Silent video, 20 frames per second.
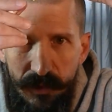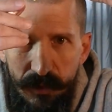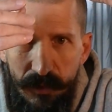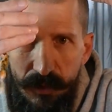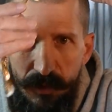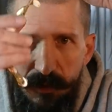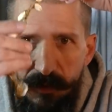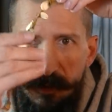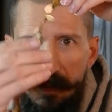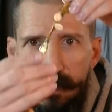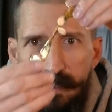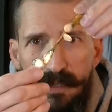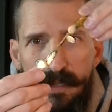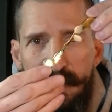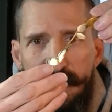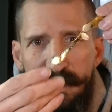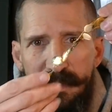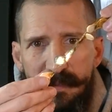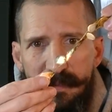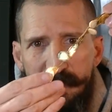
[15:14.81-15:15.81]
your
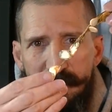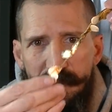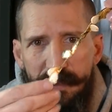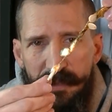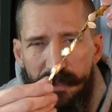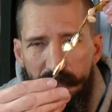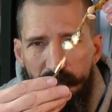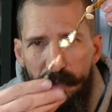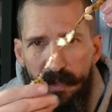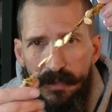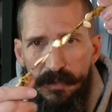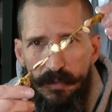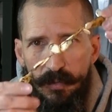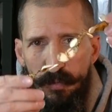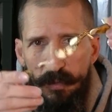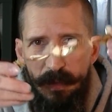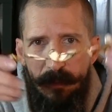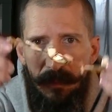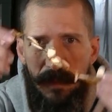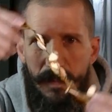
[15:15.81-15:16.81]
guts, you're going to
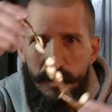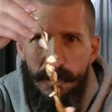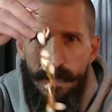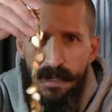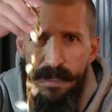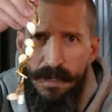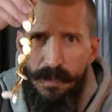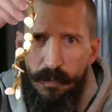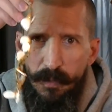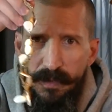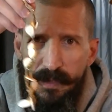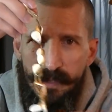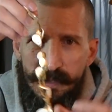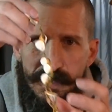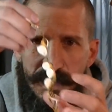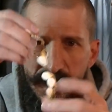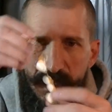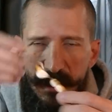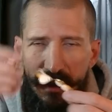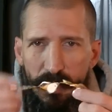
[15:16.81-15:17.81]
rub them with the
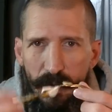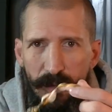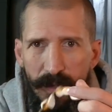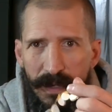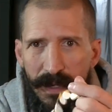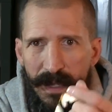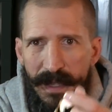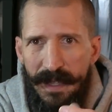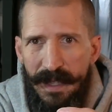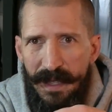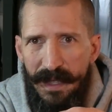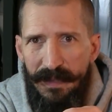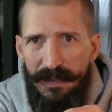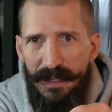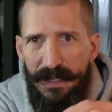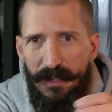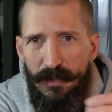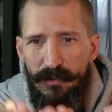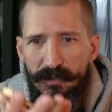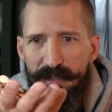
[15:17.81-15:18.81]
silicone,
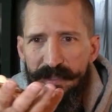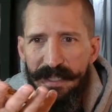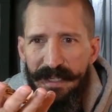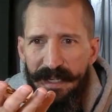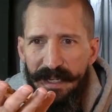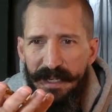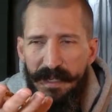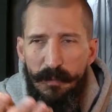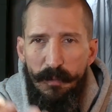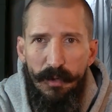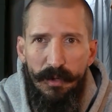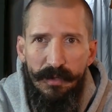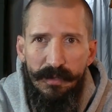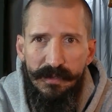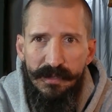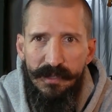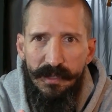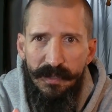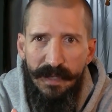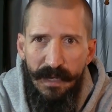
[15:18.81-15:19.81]
they don't stick anymore.
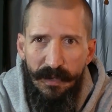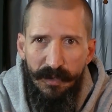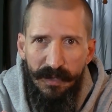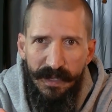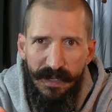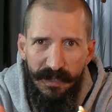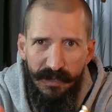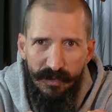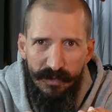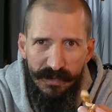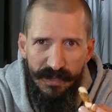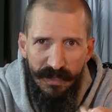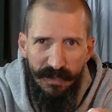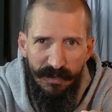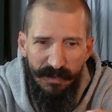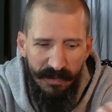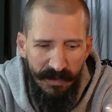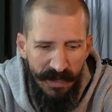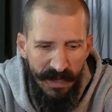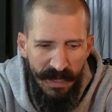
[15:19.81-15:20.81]
So now you can use it
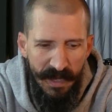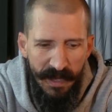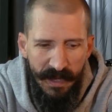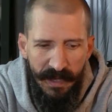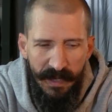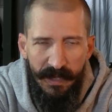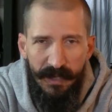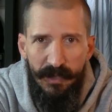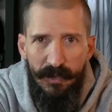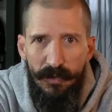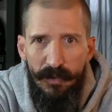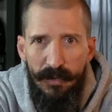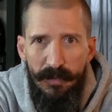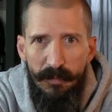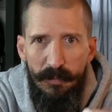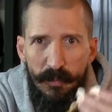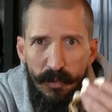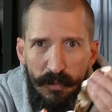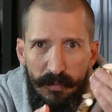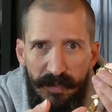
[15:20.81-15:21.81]
on your
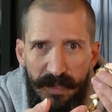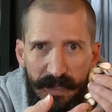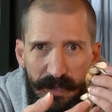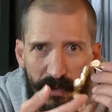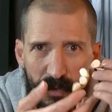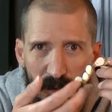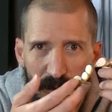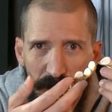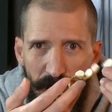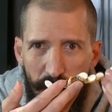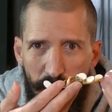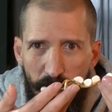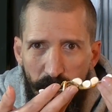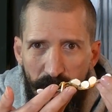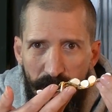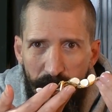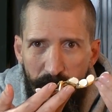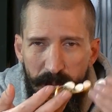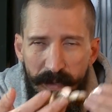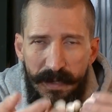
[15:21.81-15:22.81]
movie or your
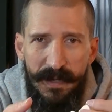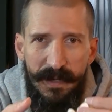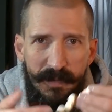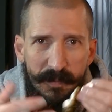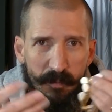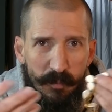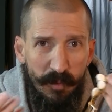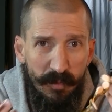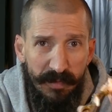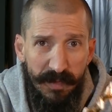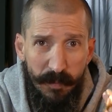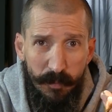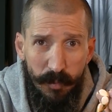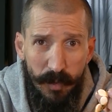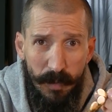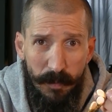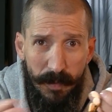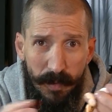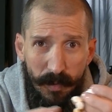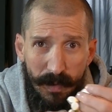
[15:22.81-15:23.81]
prop, move the
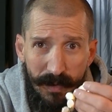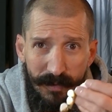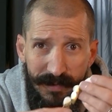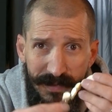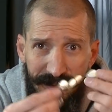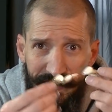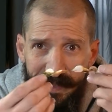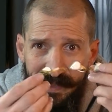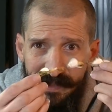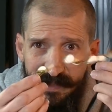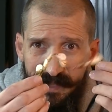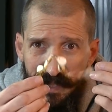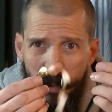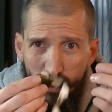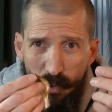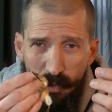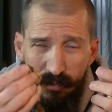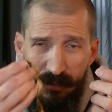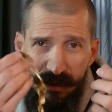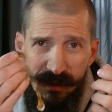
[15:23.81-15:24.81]
prop around and this thing
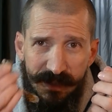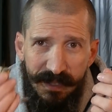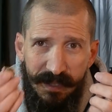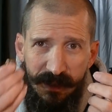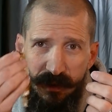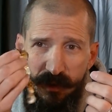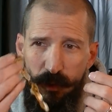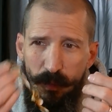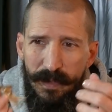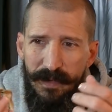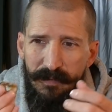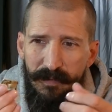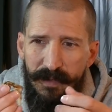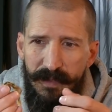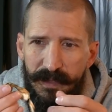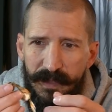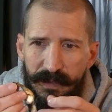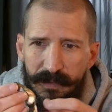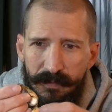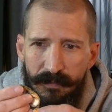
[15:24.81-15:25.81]
won't stick to
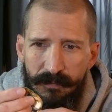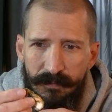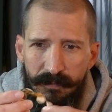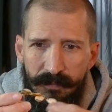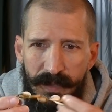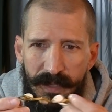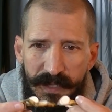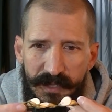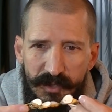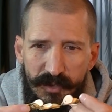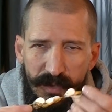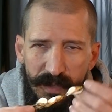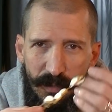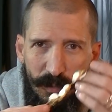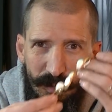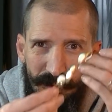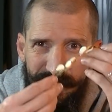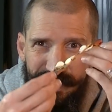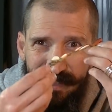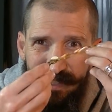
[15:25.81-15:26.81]
everything. Actually, it
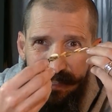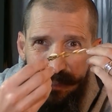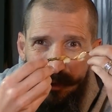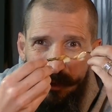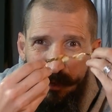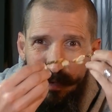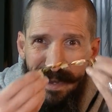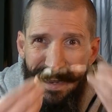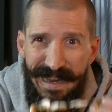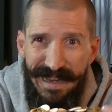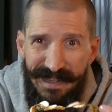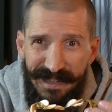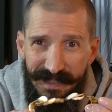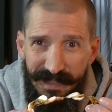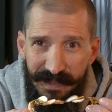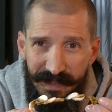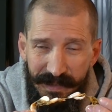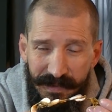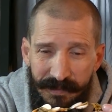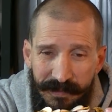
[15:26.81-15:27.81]
won't stick to
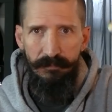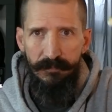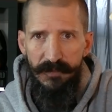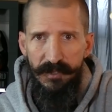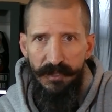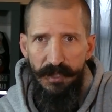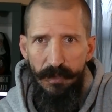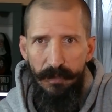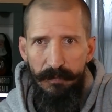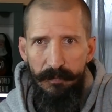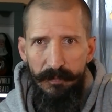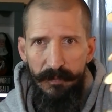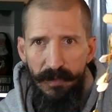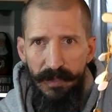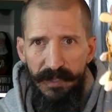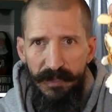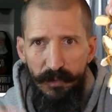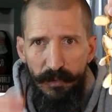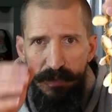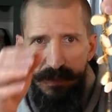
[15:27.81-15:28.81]
anything. So I'm
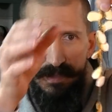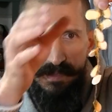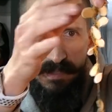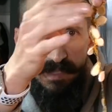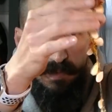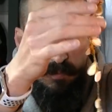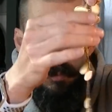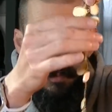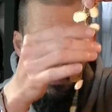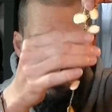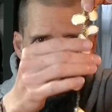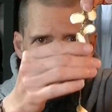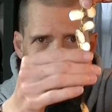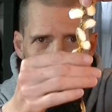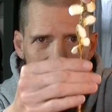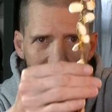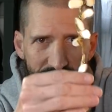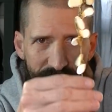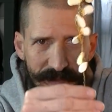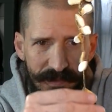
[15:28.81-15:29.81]
gonna do the same with these
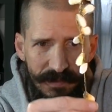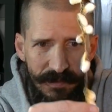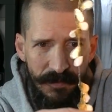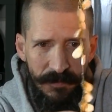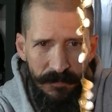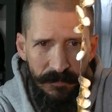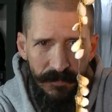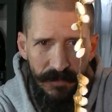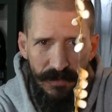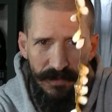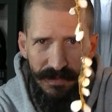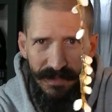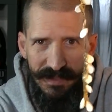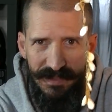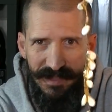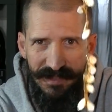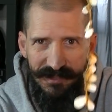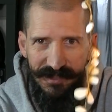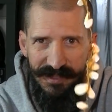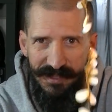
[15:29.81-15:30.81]
guys because
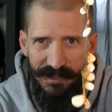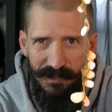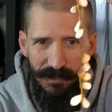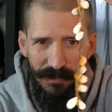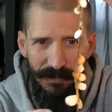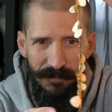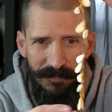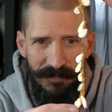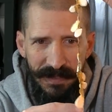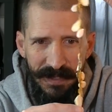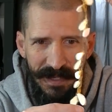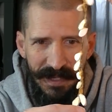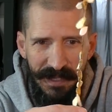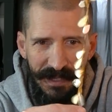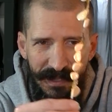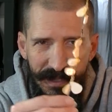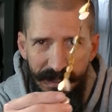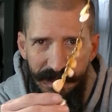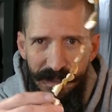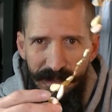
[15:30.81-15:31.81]
these are still
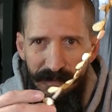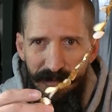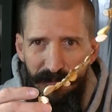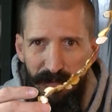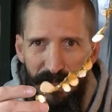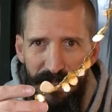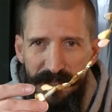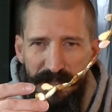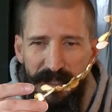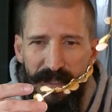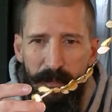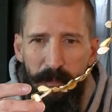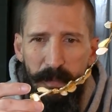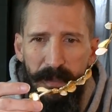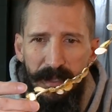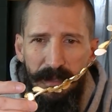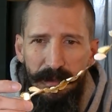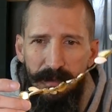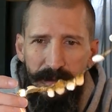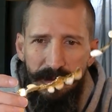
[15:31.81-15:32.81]
freshly
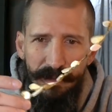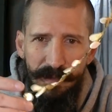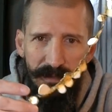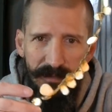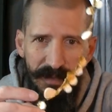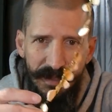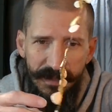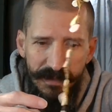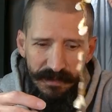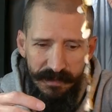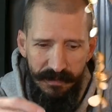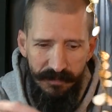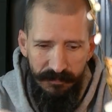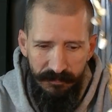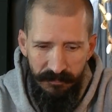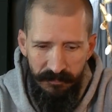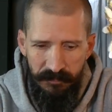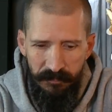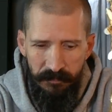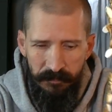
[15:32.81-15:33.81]
peeled. If I
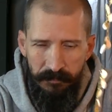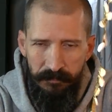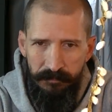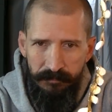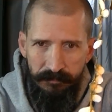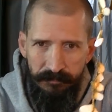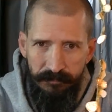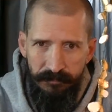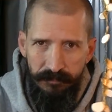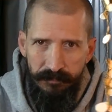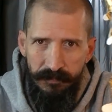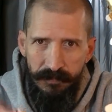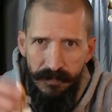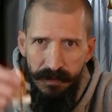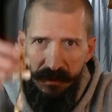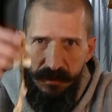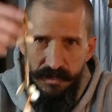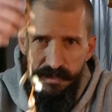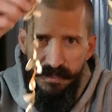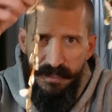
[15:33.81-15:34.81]

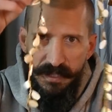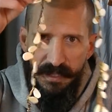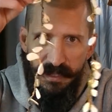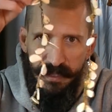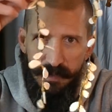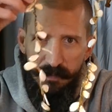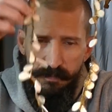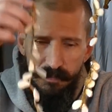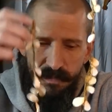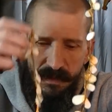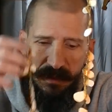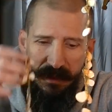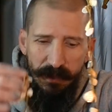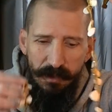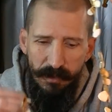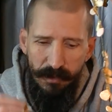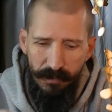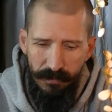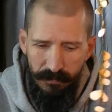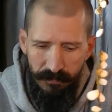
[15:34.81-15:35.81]
stick them,
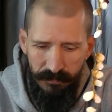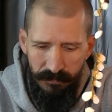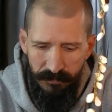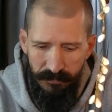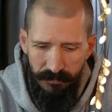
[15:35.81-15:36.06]
they'll